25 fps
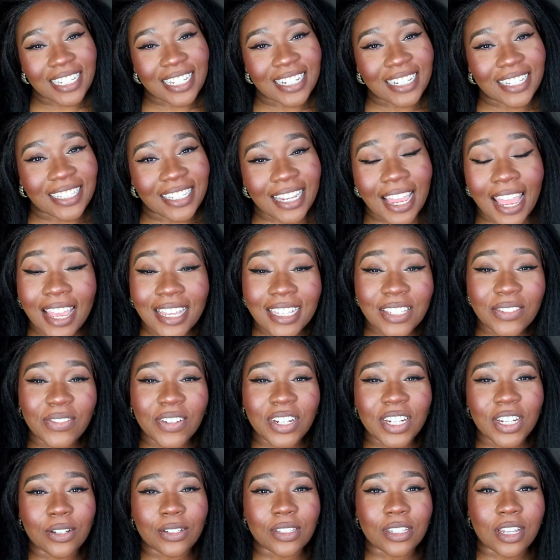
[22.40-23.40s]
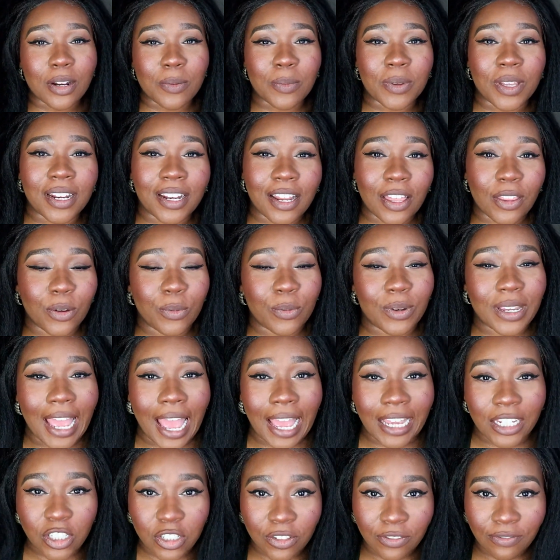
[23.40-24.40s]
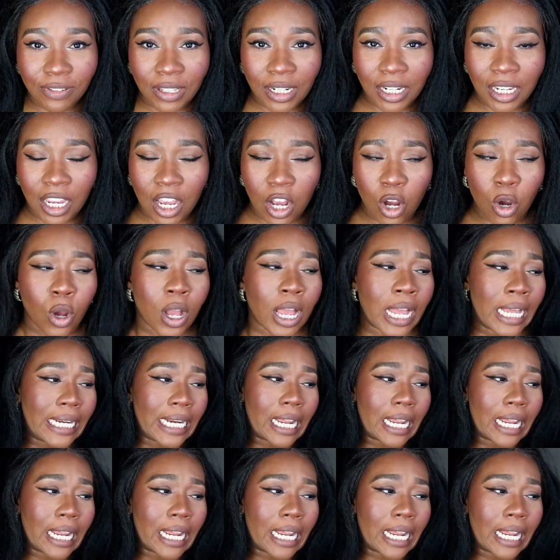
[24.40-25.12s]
Today's video is going to be another reaction video.